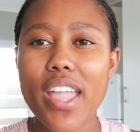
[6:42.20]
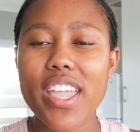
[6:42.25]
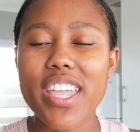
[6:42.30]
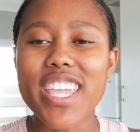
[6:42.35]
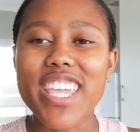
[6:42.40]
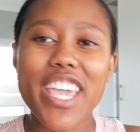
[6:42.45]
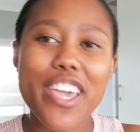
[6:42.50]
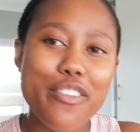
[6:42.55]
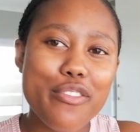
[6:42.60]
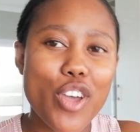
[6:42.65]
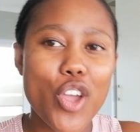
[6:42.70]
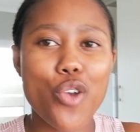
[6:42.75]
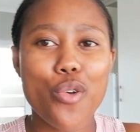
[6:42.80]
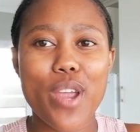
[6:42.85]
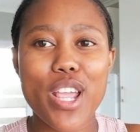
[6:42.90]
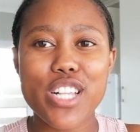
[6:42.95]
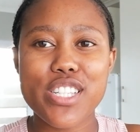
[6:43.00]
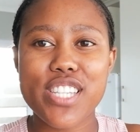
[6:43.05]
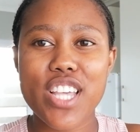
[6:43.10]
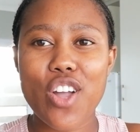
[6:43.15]
give a
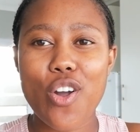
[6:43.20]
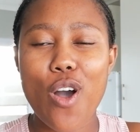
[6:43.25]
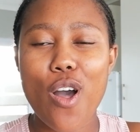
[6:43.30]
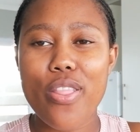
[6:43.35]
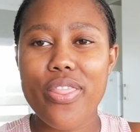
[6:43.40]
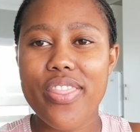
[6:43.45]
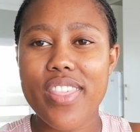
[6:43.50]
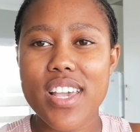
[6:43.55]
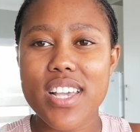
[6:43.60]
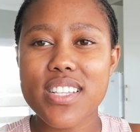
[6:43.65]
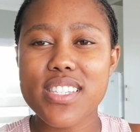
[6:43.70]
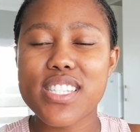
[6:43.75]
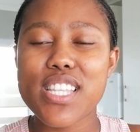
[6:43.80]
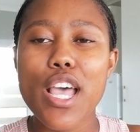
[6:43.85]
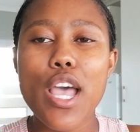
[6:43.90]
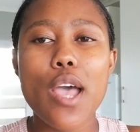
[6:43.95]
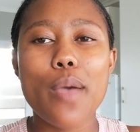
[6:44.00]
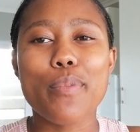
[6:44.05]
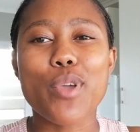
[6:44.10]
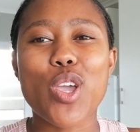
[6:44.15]
rating on this
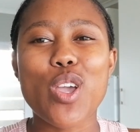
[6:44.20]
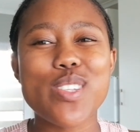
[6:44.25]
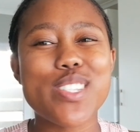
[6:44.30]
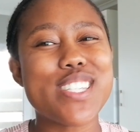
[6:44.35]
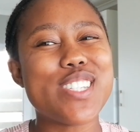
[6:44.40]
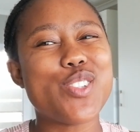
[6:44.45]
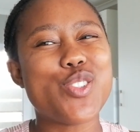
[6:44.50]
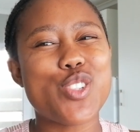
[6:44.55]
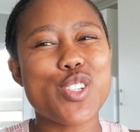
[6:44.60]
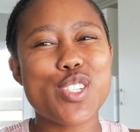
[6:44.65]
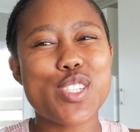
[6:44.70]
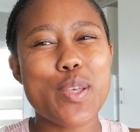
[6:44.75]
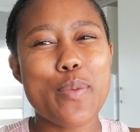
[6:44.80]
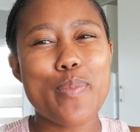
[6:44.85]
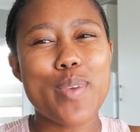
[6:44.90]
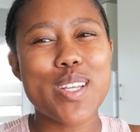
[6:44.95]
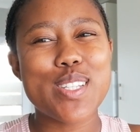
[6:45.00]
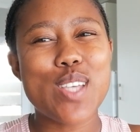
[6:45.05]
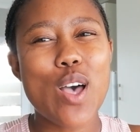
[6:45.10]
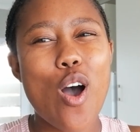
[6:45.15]
because it's just a
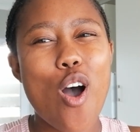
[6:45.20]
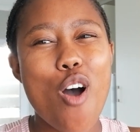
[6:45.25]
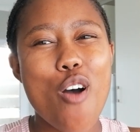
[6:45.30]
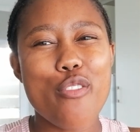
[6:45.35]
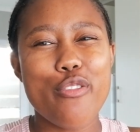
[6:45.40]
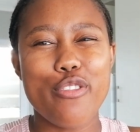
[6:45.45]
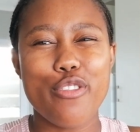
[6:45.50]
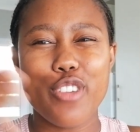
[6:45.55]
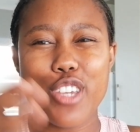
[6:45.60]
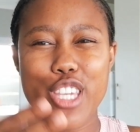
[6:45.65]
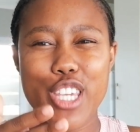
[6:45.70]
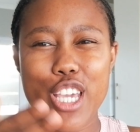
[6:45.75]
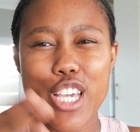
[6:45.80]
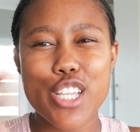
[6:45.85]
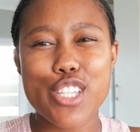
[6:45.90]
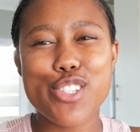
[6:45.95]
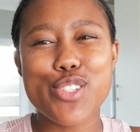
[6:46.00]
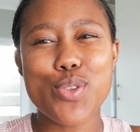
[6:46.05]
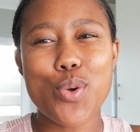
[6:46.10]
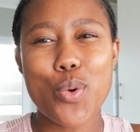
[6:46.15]
matter of
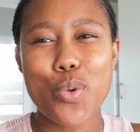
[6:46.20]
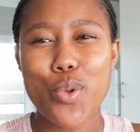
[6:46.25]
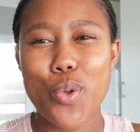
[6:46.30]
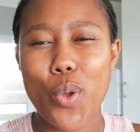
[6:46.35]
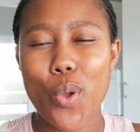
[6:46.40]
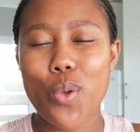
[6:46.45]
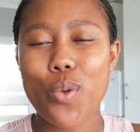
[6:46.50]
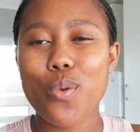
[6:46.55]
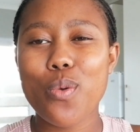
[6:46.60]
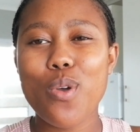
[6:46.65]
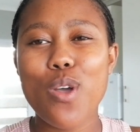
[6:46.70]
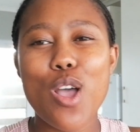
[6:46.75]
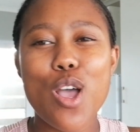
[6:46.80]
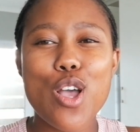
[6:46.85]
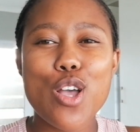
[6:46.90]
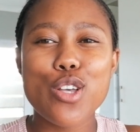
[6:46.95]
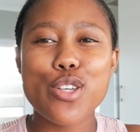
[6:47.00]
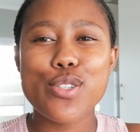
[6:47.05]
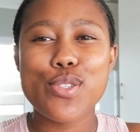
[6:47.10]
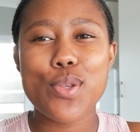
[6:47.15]
yes or no.
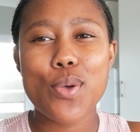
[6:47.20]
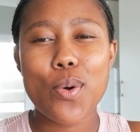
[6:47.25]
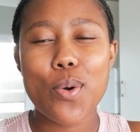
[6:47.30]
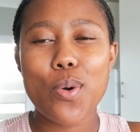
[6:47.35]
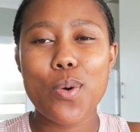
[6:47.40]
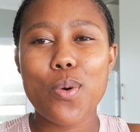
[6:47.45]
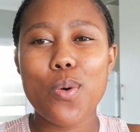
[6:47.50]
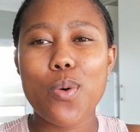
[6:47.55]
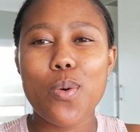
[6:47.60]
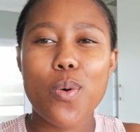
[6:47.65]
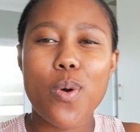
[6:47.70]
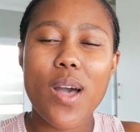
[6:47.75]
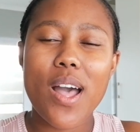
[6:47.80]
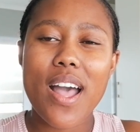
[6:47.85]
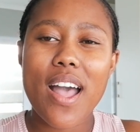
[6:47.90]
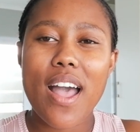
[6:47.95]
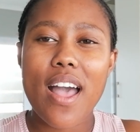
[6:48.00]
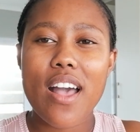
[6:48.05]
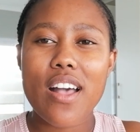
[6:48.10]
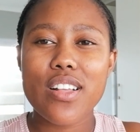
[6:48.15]
So
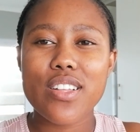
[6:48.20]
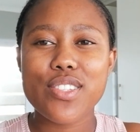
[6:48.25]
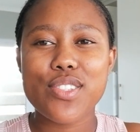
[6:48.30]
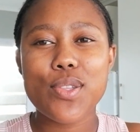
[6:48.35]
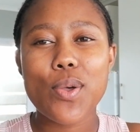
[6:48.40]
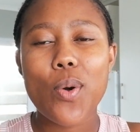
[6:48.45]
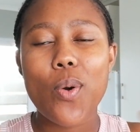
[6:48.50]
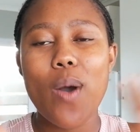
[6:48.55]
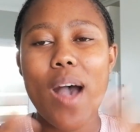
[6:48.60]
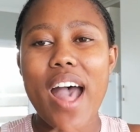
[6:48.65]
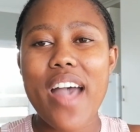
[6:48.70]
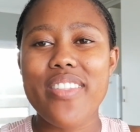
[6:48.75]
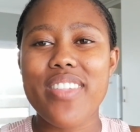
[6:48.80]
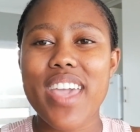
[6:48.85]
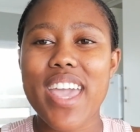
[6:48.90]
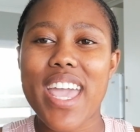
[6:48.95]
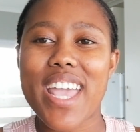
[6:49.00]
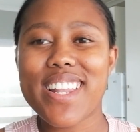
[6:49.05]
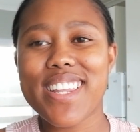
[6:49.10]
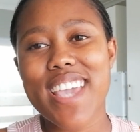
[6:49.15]
are
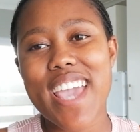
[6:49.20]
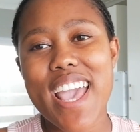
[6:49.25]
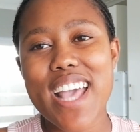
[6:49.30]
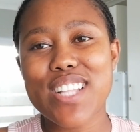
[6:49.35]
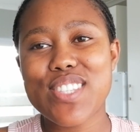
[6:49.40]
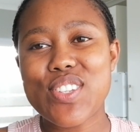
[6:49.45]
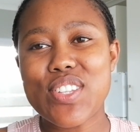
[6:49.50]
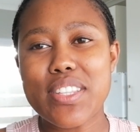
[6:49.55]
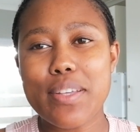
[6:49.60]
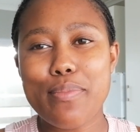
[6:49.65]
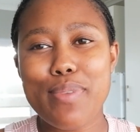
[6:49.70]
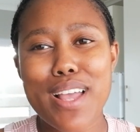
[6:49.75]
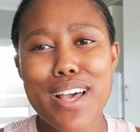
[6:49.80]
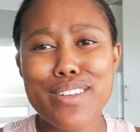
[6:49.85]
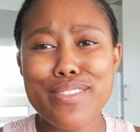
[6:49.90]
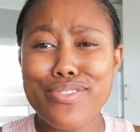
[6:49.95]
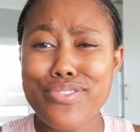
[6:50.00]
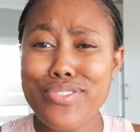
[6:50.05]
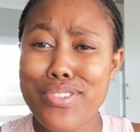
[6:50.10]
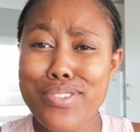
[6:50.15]
there any ads on the
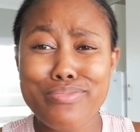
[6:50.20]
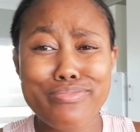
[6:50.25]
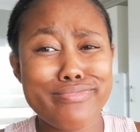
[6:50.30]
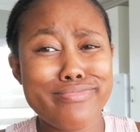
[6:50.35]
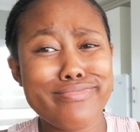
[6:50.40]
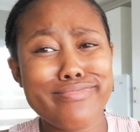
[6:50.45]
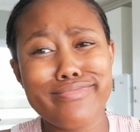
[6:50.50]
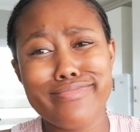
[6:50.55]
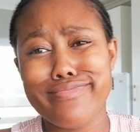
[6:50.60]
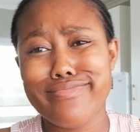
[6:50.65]
platform?